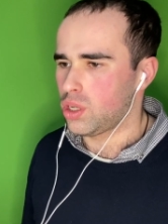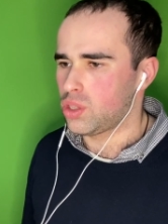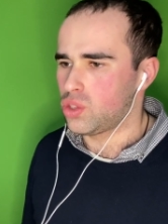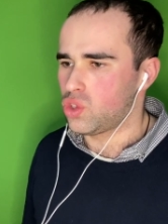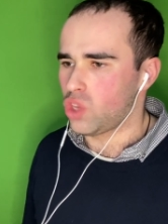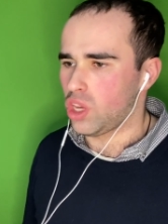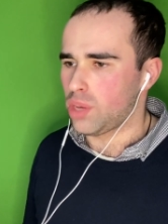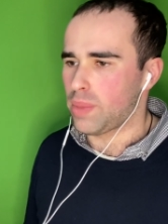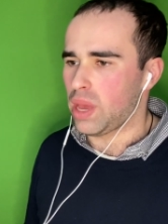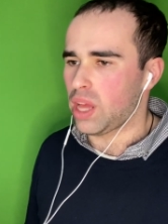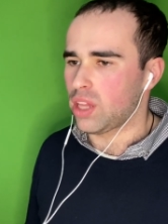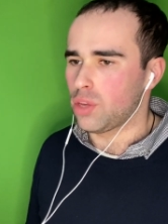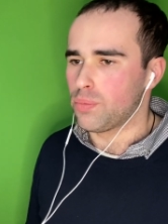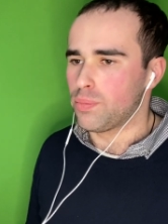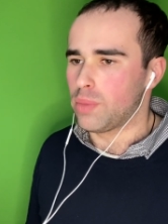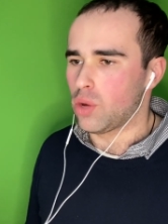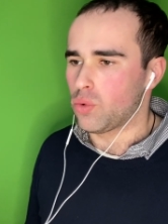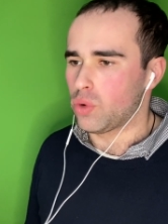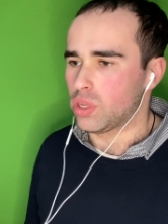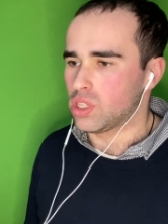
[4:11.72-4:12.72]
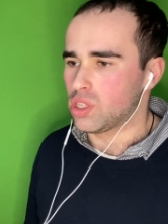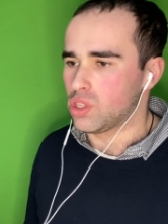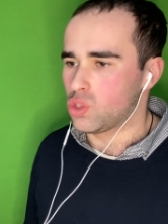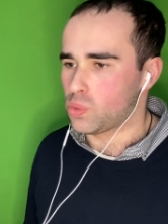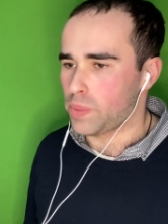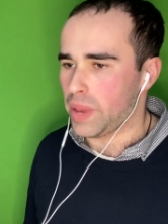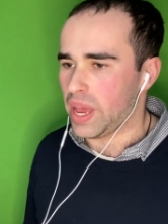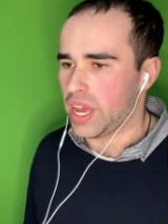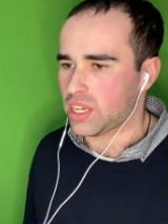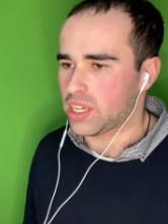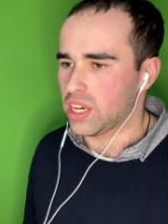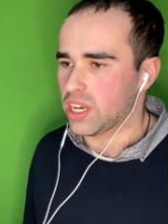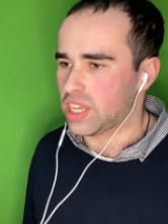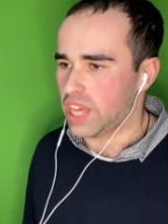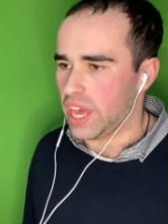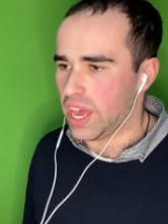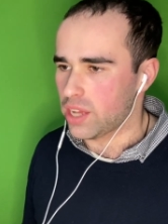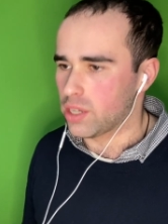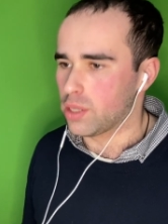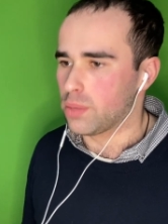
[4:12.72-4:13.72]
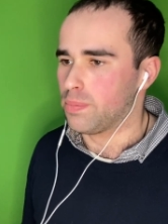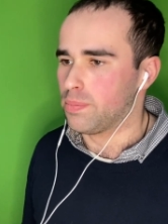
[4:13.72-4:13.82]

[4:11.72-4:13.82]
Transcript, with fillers: Take Hellamill is back again.